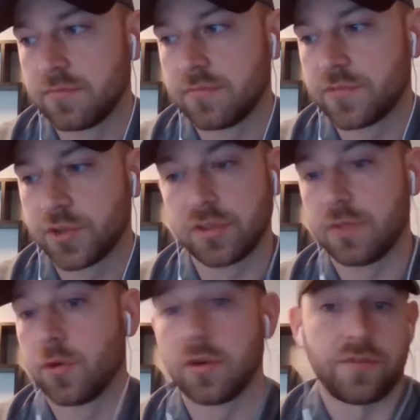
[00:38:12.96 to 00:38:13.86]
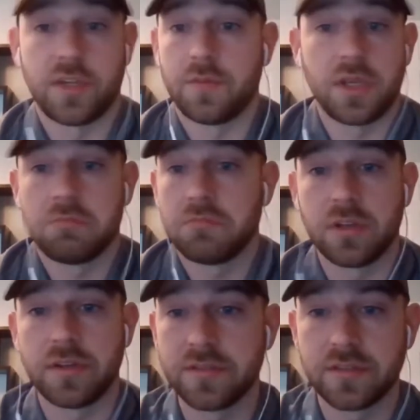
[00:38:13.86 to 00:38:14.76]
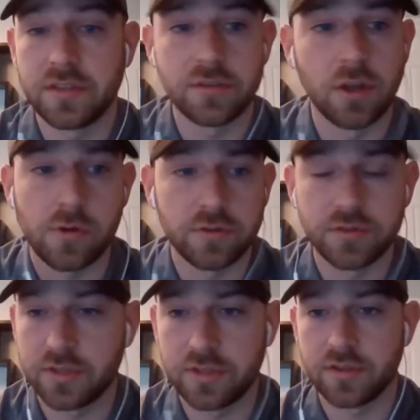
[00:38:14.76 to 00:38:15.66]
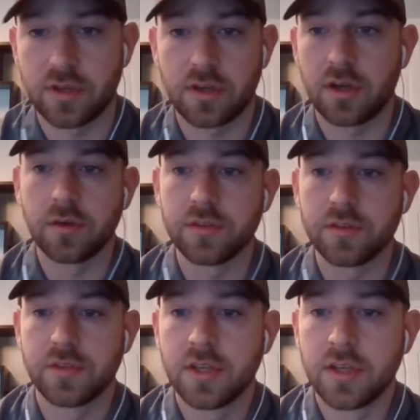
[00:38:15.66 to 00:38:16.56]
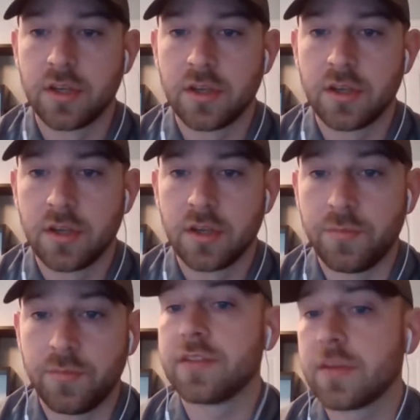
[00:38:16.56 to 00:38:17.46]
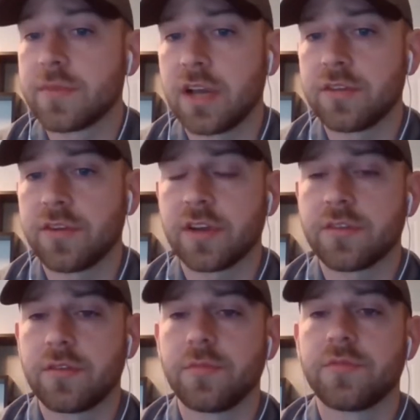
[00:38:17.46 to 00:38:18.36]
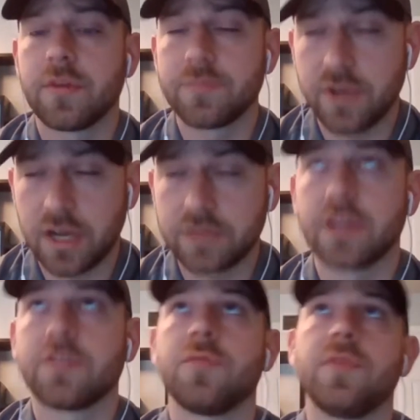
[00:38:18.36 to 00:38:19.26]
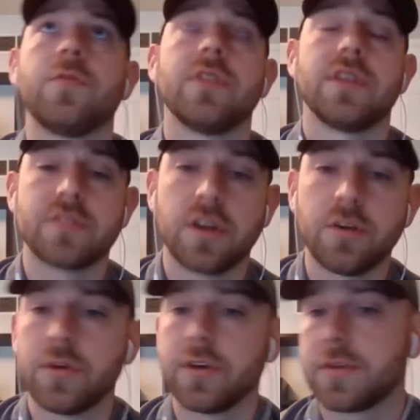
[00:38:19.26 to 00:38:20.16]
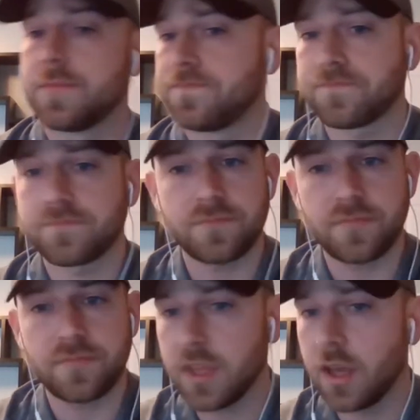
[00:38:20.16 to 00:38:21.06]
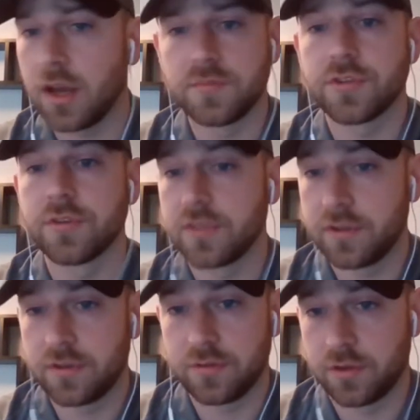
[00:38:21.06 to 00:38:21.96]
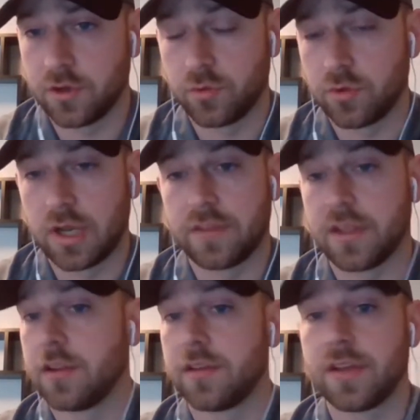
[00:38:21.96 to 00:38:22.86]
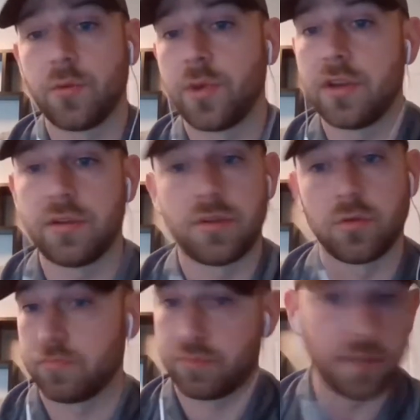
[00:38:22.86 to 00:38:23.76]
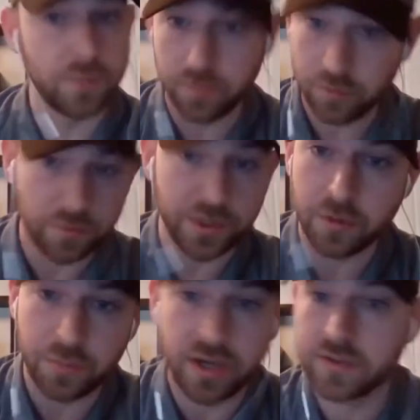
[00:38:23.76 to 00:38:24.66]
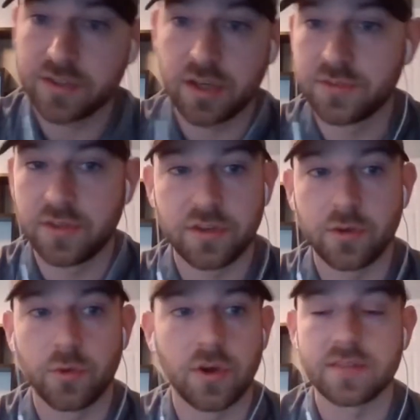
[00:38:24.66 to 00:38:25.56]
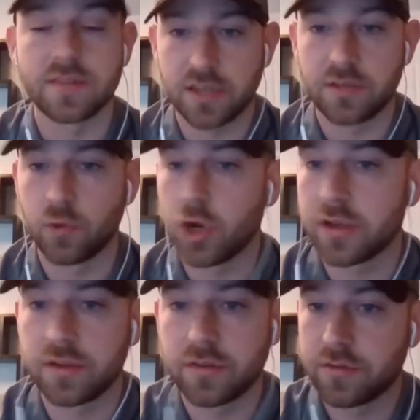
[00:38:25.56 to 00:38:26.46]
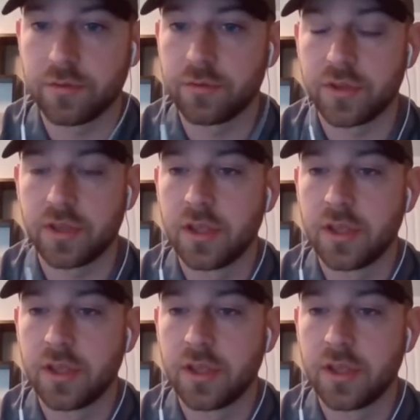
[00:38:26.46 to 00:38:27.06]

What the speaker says: Certainly more if need be. He's local, so he's always meeting subcontractors before they start work. Certainly, at the end of the day, we don't pay our subs until we're on site and walking through the